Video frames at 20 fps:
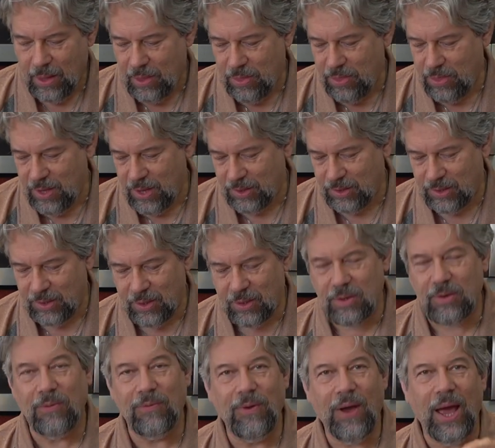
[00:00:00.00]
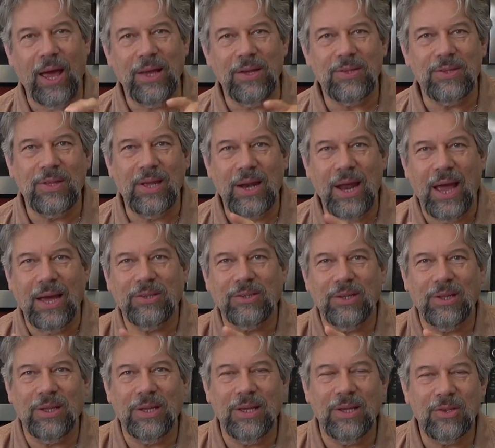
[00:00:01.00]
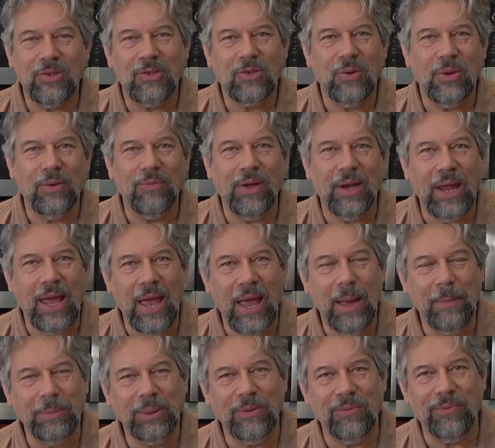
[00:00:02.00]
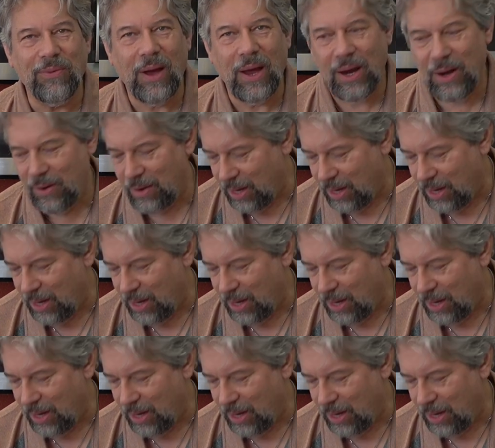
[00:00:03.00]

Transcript: this device that actually is sort of an amplifier